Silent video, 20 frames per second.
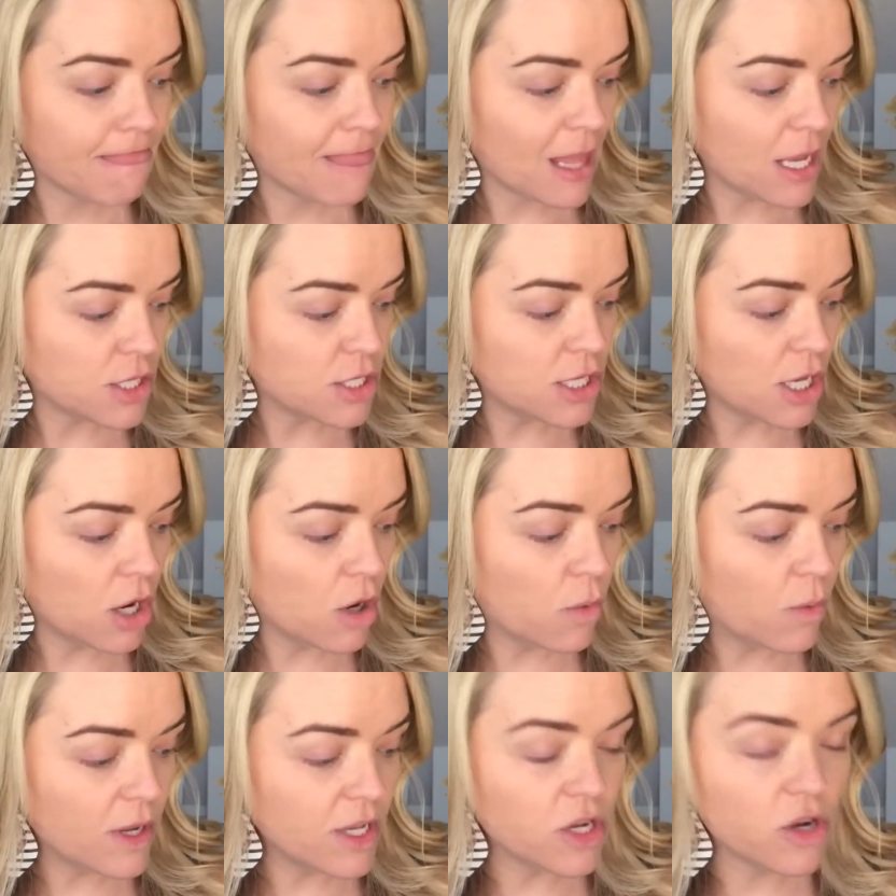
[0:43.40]
So
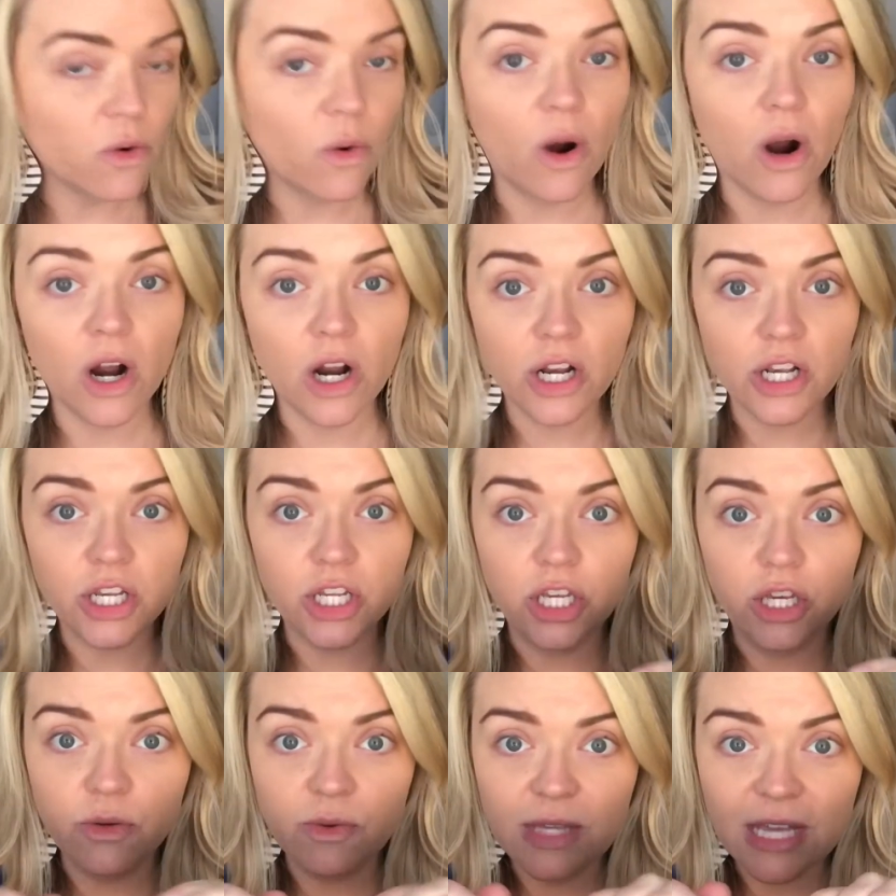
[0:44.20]
when you aren't
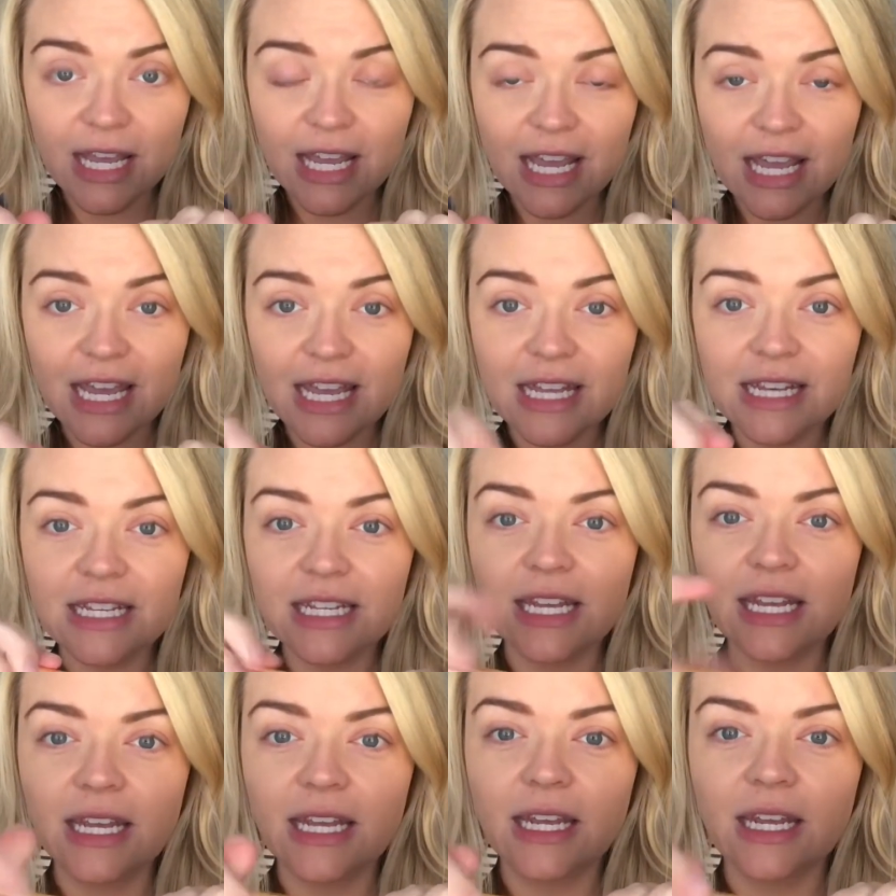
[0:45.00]
using
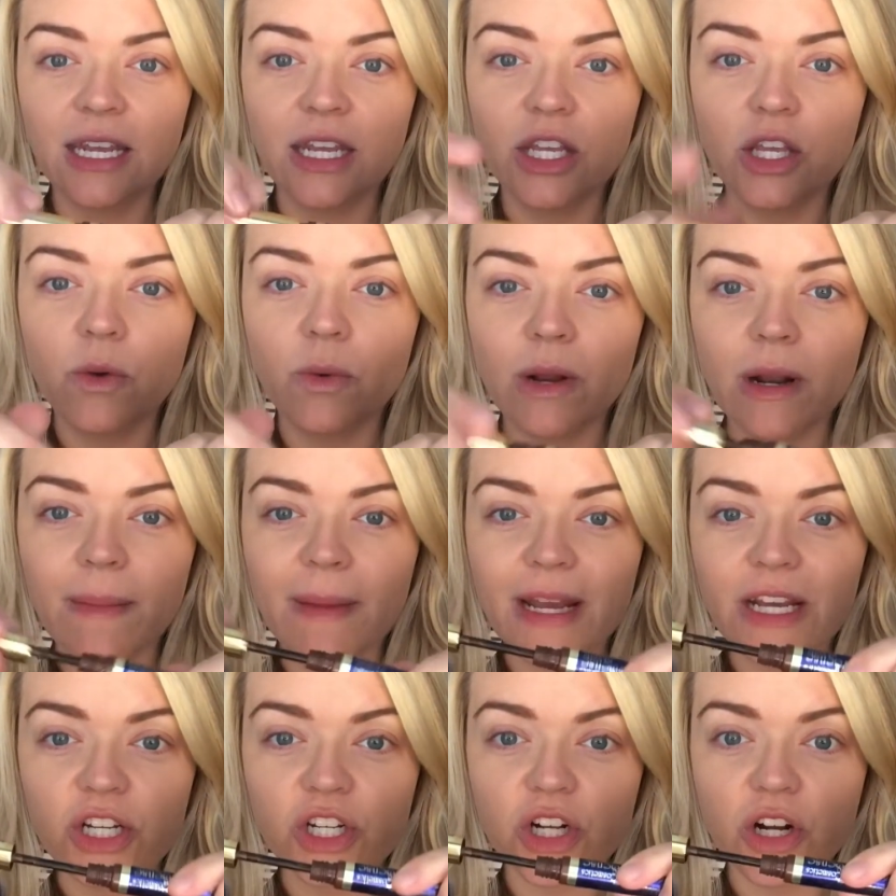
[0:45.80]
it, you want to
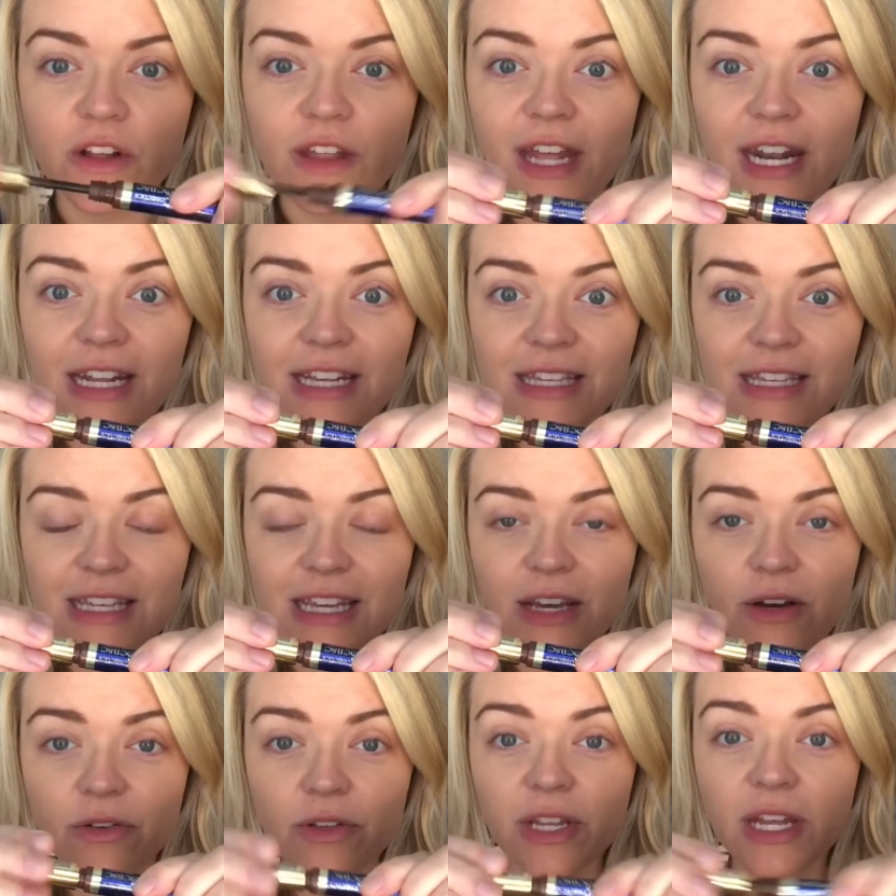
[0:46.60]
make sure that it's
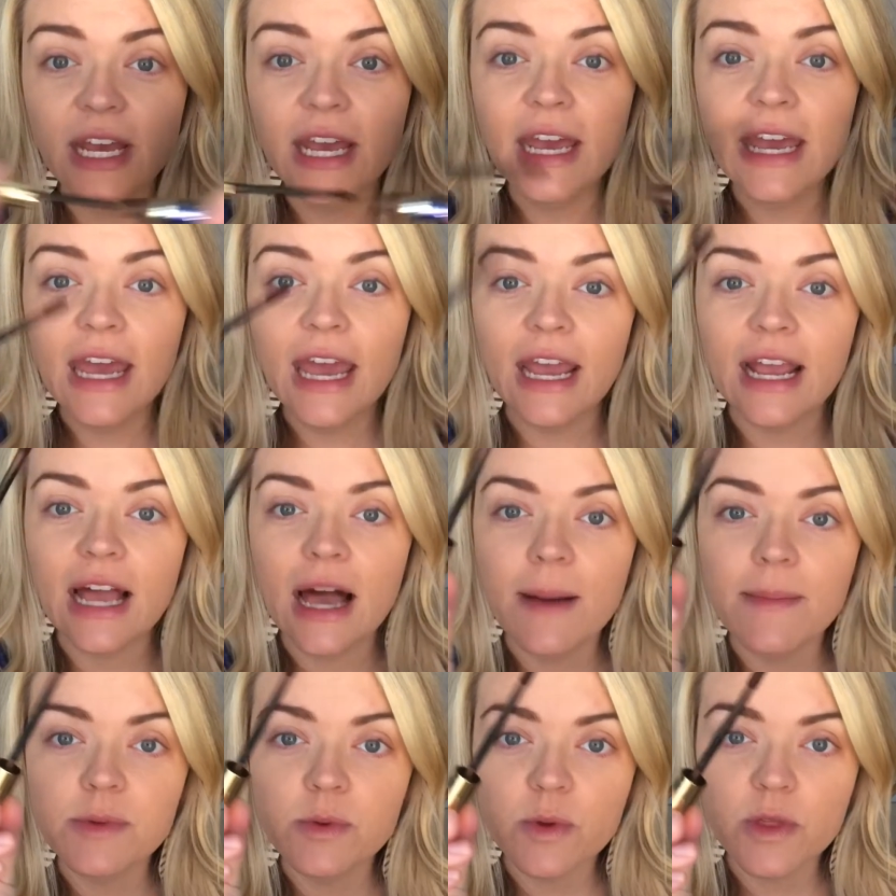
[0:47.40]
sealed. It
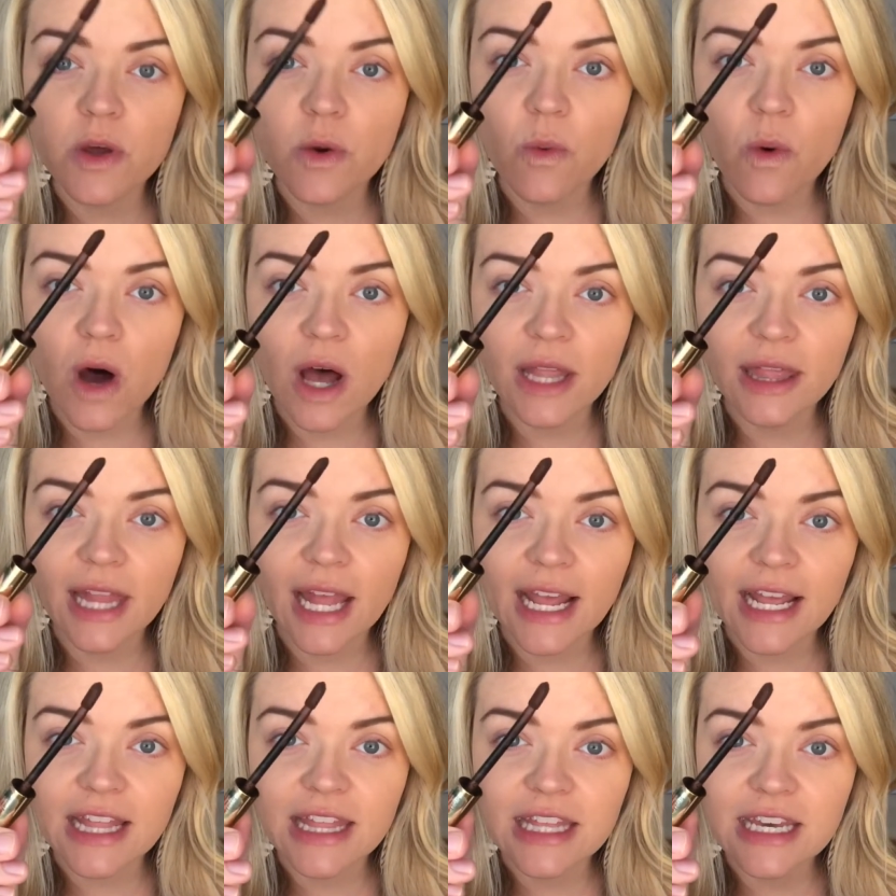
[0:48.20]
comes with a wand
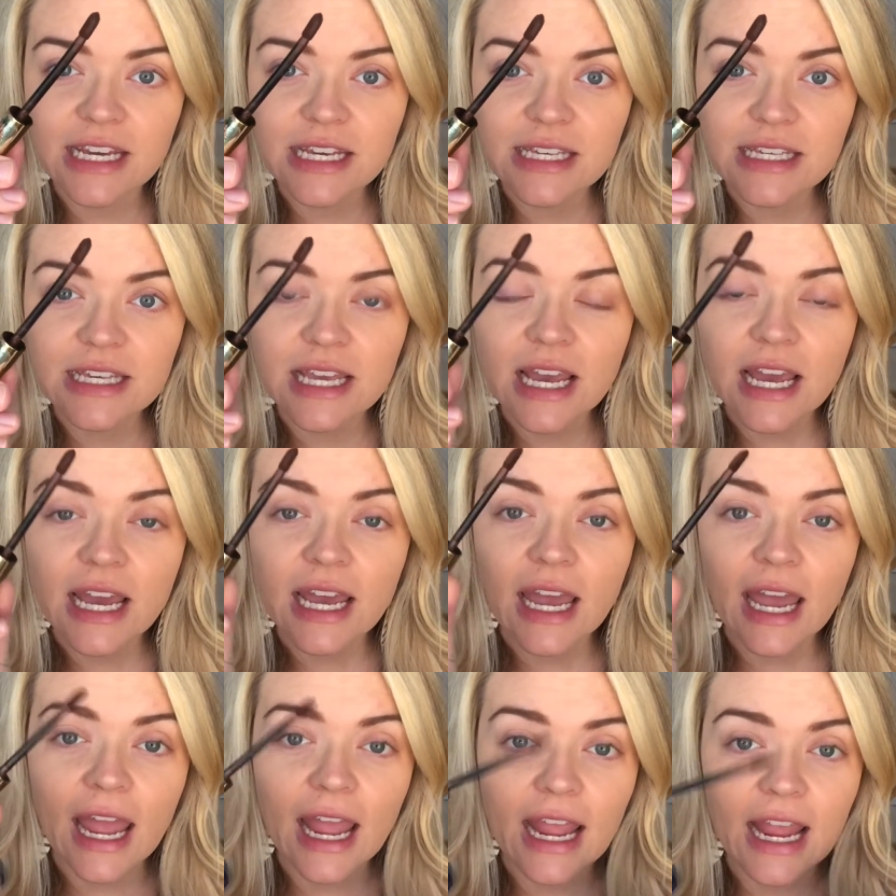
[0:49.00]
like this,
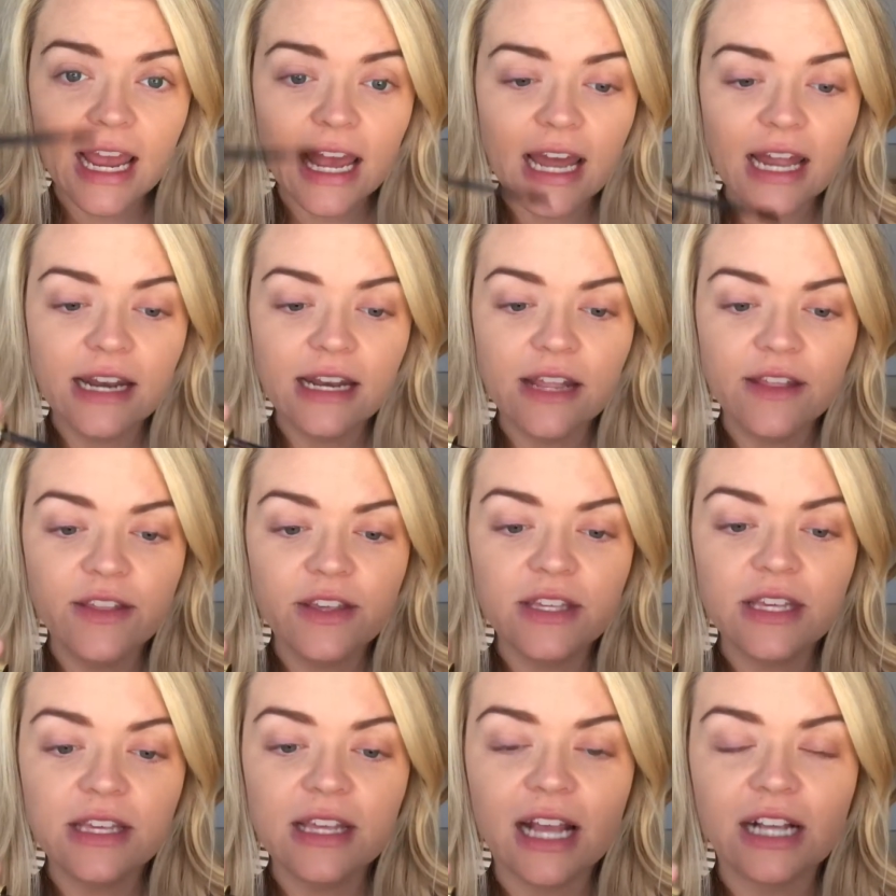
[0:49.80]
and
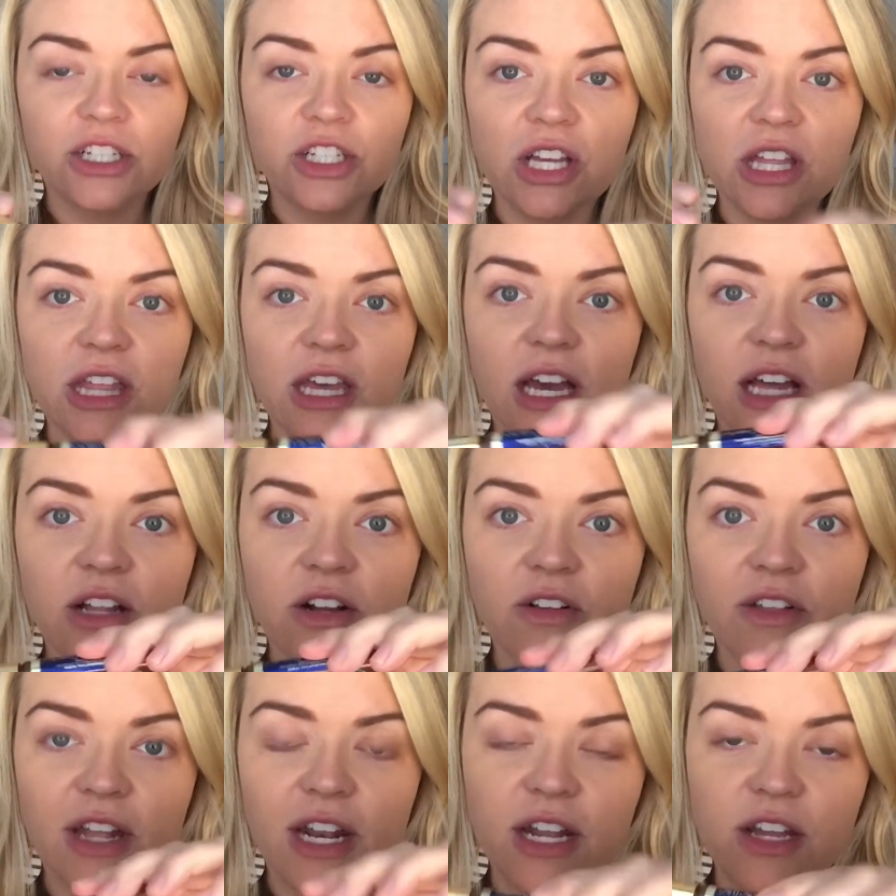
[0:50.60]
this is actually the
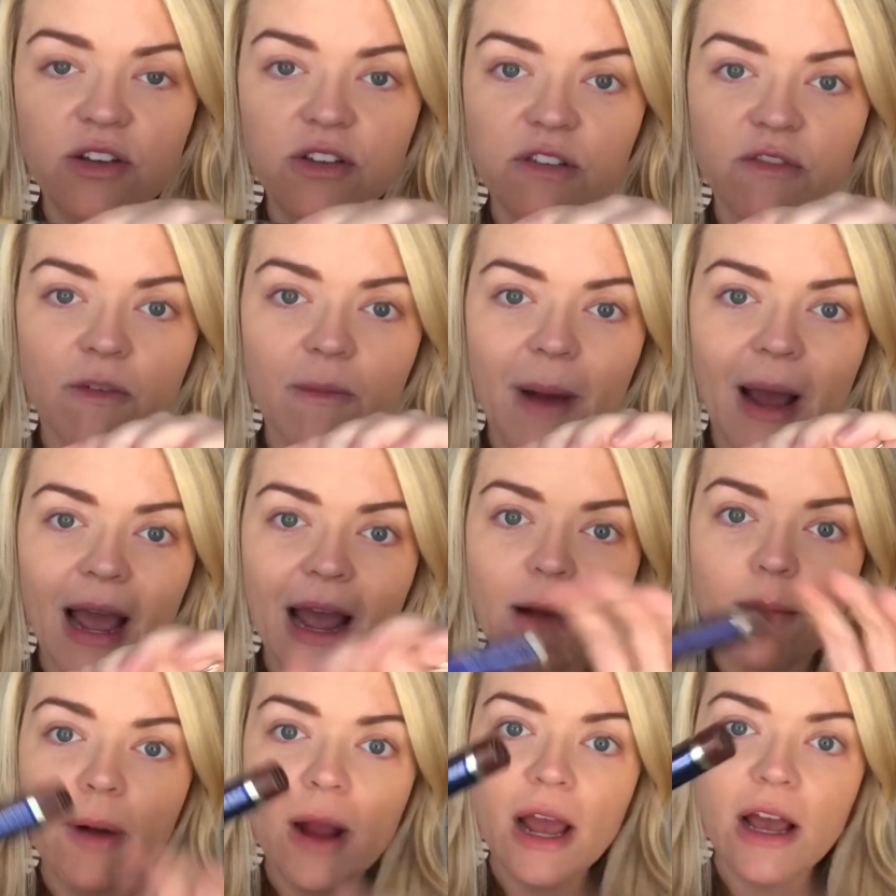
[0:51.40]
color that I use for my
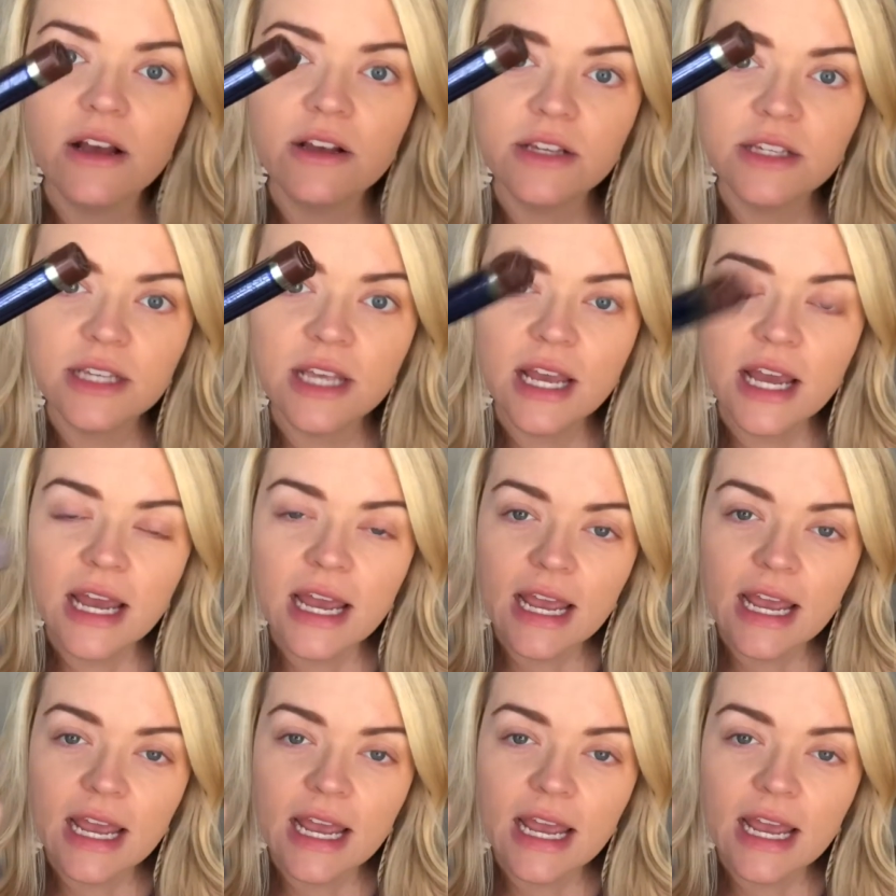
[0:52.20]
eyebrows.